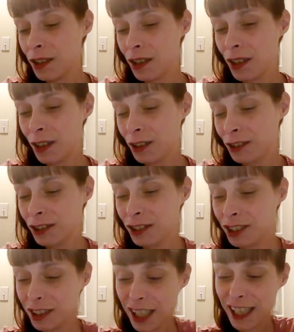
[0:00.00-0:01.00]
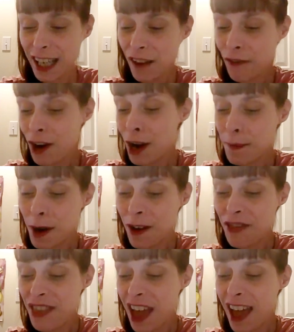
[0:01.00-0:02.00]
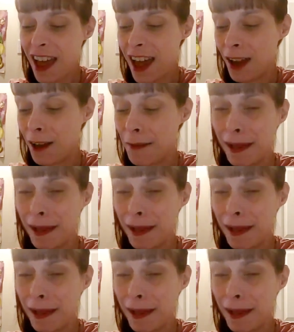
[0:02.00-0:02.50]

So she's like, get it for your birthday.